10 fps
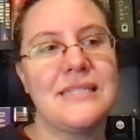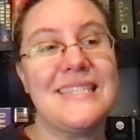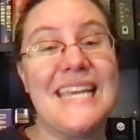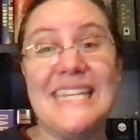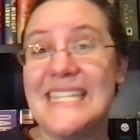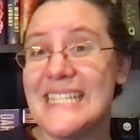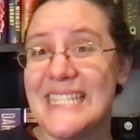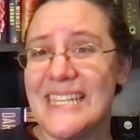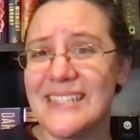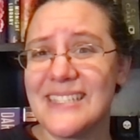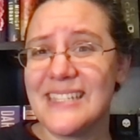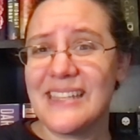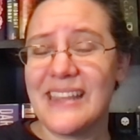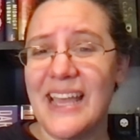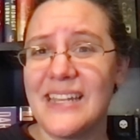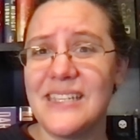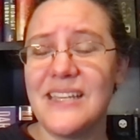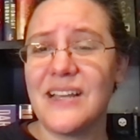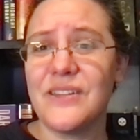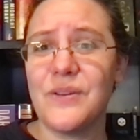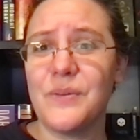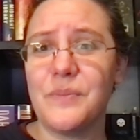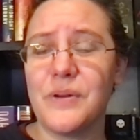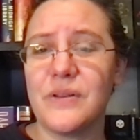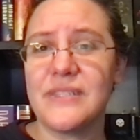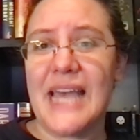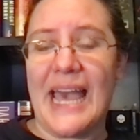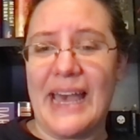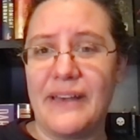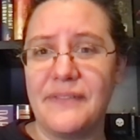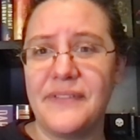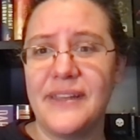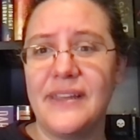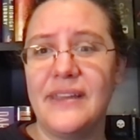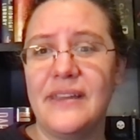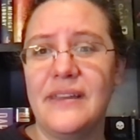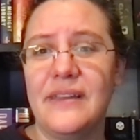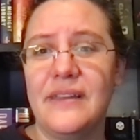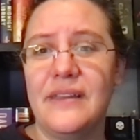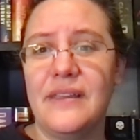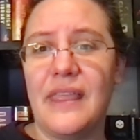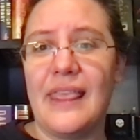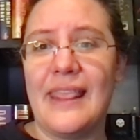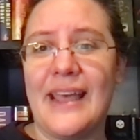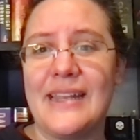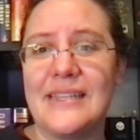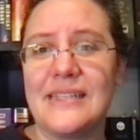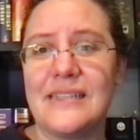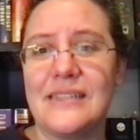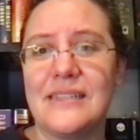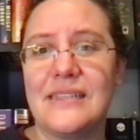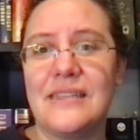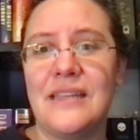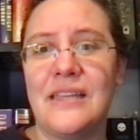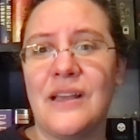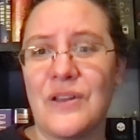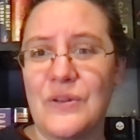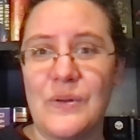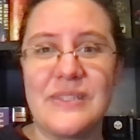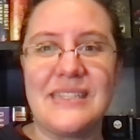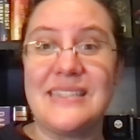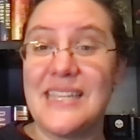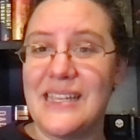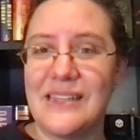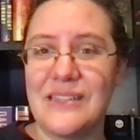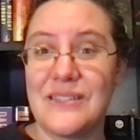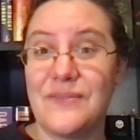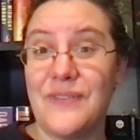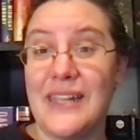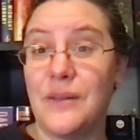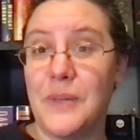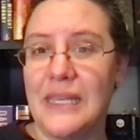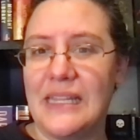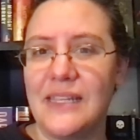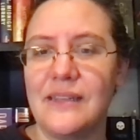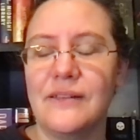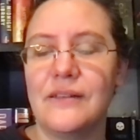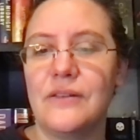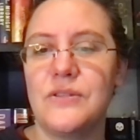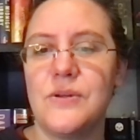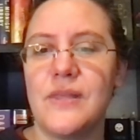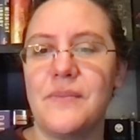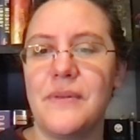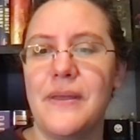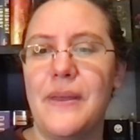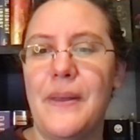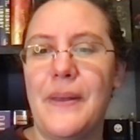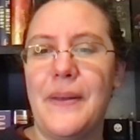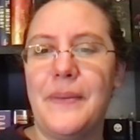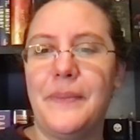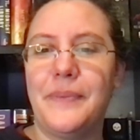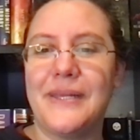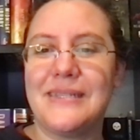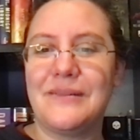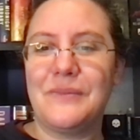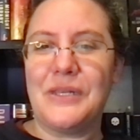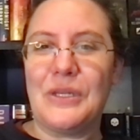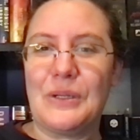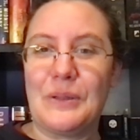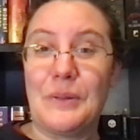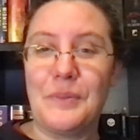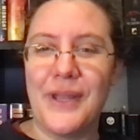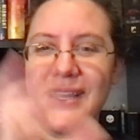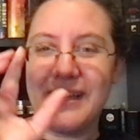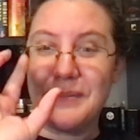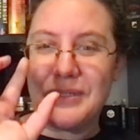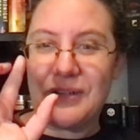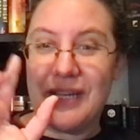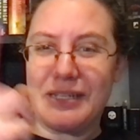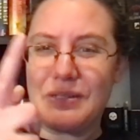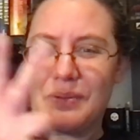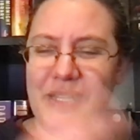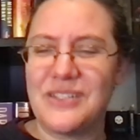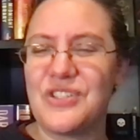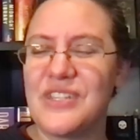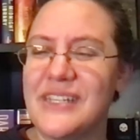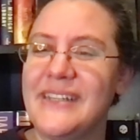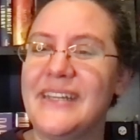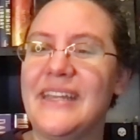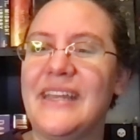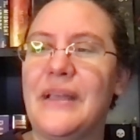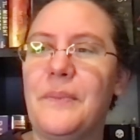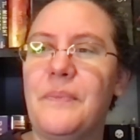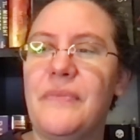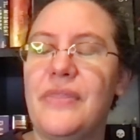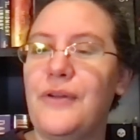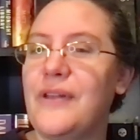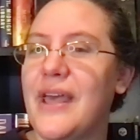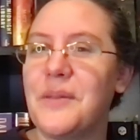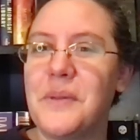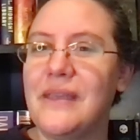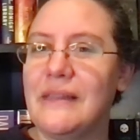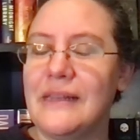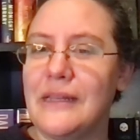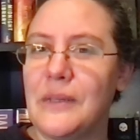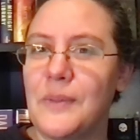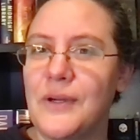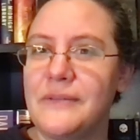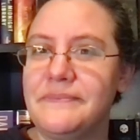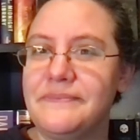tendencies that young adult books have that young adults and teens find appealing to them. But when your brain chemistry has switched, they're not appealing anymore.